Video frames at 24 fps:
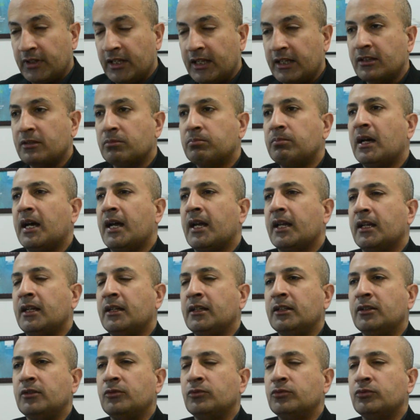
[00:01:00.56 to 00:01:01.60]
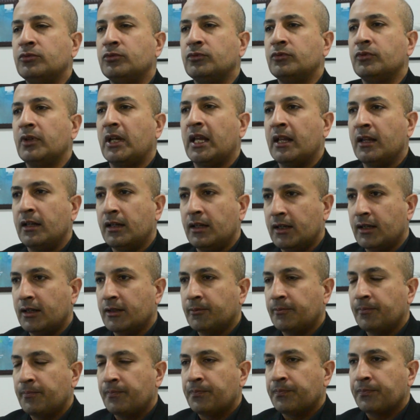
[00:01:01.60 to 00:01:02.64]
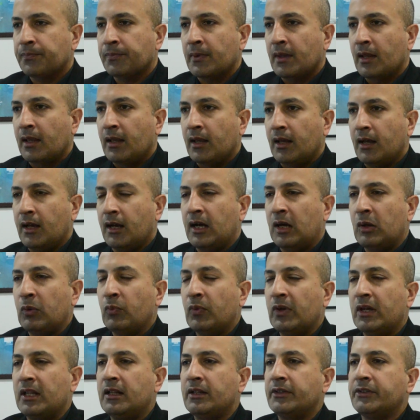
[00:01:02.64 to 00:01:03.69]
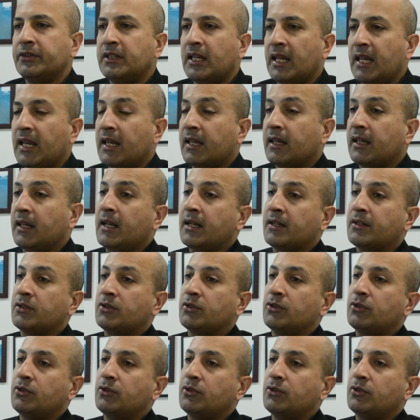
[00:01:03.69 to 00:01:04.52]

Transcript: days back into India, will take its